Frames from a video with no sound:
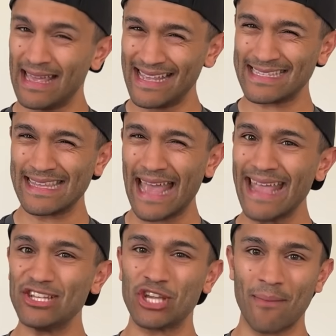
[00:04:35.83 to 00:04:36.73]
It's the
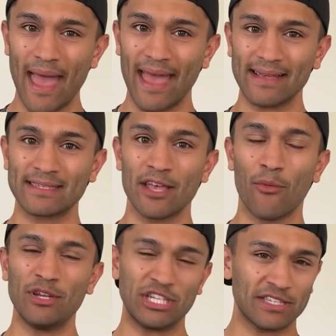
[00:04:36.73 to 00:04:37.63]
HMX
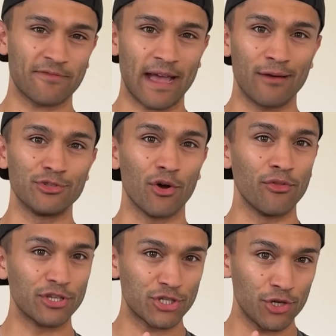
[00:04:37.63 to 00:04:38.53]
which is found on
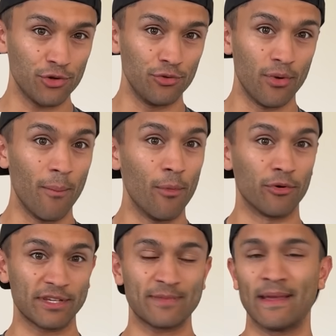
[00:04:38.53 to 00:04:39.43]
the 2 more
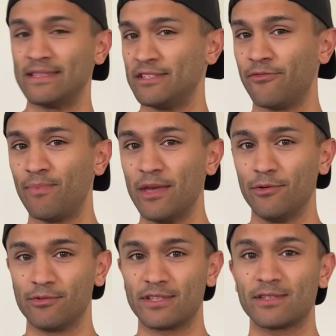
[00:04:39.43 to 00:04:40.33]
expensive
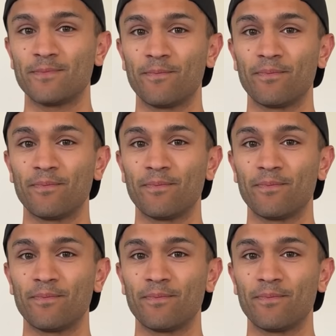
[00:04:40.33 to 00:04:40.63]
builds.